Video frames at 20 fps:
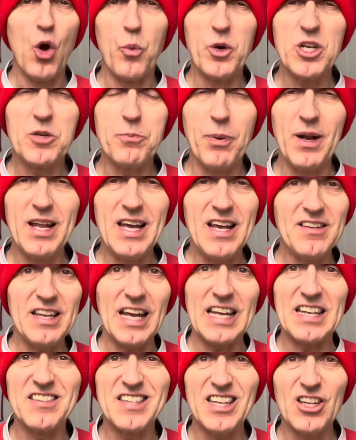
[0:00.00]
Which players
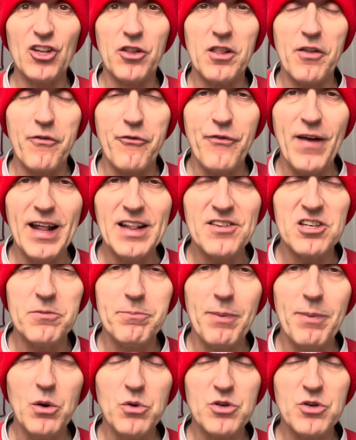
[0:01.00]
are you sitting on the fence
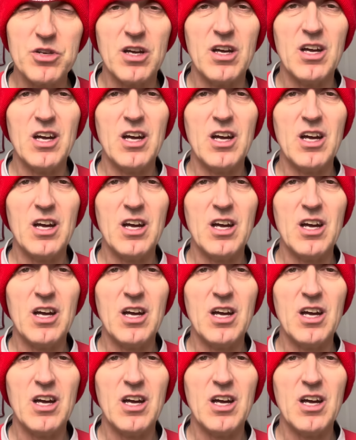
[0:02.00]
about?